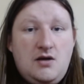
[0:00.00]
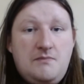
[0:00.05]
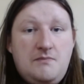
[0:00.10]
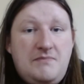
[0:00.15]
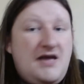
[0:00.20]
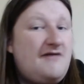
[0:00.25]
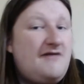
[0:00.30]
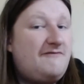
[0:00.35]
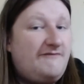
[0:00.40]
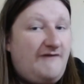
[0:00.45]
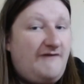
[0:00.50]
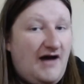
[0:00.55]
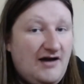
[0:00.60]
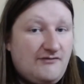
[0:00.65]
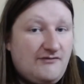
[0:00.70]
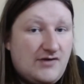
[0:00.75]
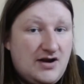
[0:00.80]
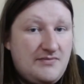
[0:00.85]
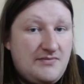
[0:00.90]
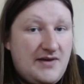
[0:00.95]
Pay 5
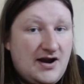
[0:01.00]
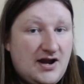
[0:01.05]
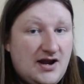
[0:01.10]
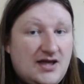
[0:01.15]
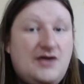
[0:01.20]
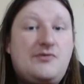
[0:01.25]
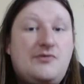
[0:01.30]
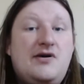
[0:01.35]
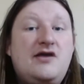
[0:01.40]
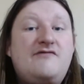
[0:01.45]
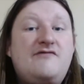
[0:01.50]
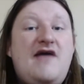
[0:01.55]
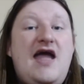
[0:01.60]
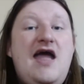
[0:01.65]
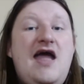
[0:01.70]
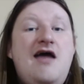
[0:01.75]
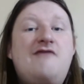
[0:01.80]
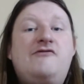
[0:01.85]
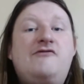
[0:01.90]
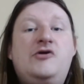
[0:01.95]
red mana, get rid of
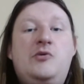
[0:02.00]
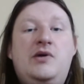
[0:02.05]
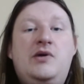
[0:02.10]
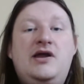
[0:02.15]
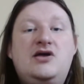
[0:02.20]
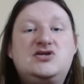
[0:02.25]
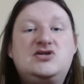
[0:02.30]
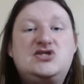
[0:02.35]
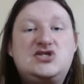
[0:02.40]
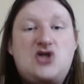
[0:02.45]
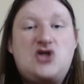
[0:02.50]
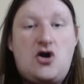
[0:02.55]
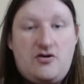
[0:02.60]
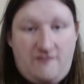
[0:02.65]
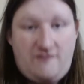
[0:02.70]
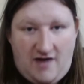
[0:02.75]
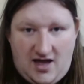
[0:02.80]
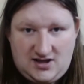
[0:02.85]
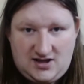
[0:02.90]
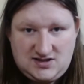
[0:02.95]
everyone else's
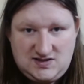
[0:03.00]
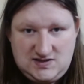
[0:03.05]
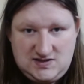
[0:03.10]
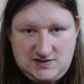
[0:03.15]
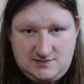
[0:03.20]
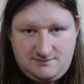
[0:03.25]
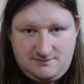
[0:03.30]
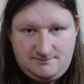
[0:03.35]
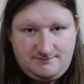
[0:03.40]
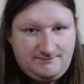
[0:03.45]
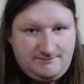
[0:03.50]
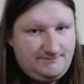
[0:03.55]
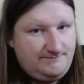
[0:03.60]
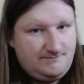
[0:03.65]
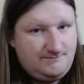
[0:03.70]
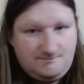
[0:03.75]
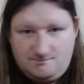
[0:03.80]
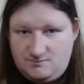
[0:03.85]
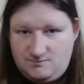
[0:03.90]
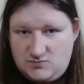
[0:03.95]
artifacts.
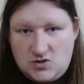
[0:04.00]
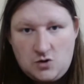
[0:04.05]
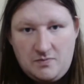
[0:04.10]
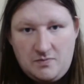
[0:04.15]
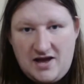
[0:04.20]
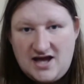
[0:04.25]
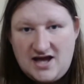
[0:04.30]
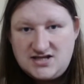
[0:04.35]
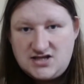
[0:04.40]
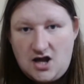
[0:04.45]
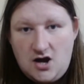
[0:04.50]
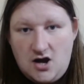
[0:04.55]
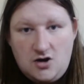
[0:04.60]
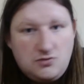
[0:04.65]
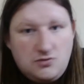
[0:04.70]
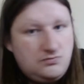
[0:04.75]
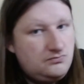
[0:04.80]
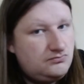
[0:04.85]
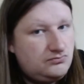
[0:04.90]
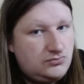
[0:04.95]
Don't pass go.
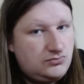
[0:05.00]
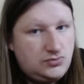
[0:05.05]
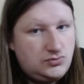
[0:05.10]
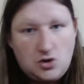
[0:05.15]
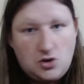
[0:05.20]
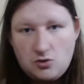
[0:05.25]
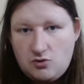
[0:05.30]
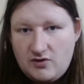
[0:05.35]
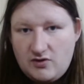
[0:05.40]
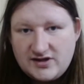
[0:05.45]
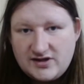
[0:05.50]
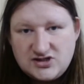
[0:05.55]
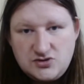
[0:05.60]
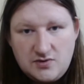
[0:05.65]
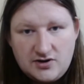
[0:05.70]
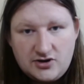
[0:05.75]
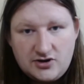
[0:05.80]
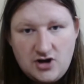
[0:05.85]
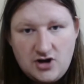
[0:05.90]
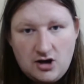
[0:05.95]
Don't collect
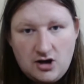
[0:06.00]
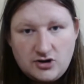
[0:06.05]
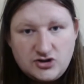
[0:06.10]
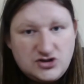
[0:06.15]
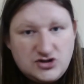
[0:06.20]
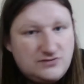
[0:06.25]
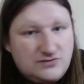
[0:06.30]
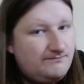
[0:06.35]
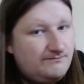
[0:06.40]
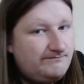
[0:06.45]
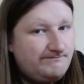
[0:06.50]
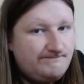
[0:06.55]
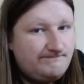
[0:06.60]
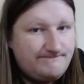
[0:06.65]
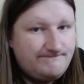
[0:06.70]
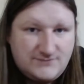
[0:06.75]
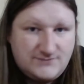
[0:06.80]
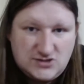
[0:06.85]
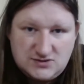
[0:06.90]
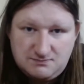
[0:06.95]
$200.
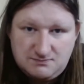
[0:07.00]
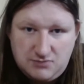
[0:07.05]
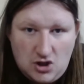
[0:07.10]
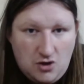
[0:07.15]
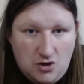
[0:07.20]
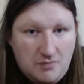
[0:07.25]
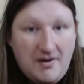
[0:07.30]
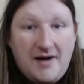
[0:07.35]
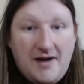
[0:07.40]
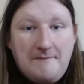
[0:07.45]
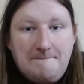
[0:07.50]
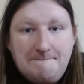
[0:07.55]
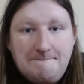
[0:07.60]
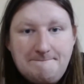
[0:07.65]
Just blow them up.